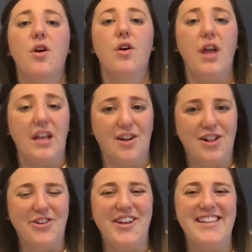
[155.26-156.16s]

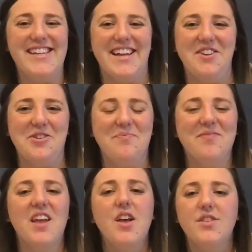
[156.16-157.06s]
including Daniel.
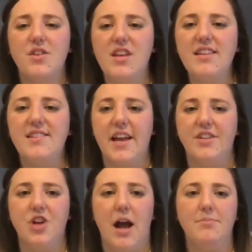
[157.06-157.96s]
So these
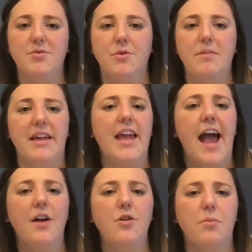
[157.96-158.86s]
satraps would be
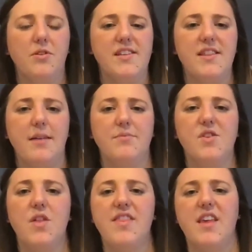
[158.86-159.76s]
accountable to them so
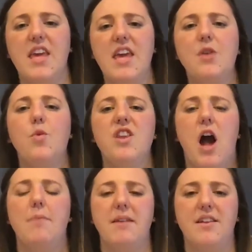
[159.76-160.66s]
that the king would
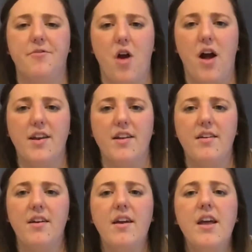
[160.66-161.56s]
not be defrauded.
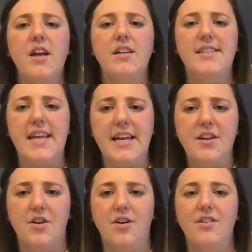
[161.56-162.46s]

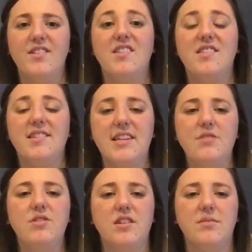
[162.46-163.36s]
Daniel
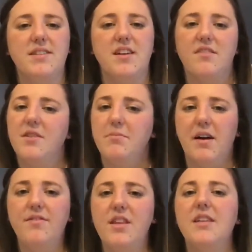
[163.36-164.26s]
distinguished himself
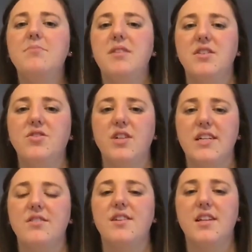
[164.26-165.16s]
above the
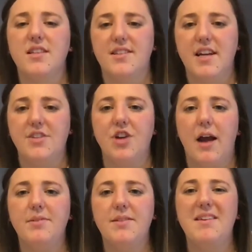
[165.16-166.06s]
administrators and the
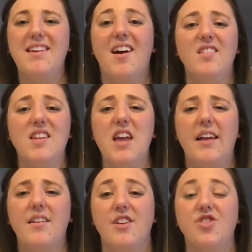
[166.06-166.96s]
satraps because he had
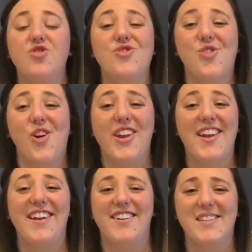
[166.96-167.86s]
an
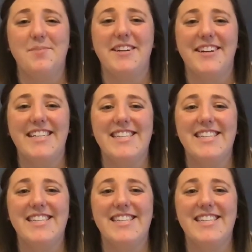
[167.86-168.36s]
extraordinary spirit.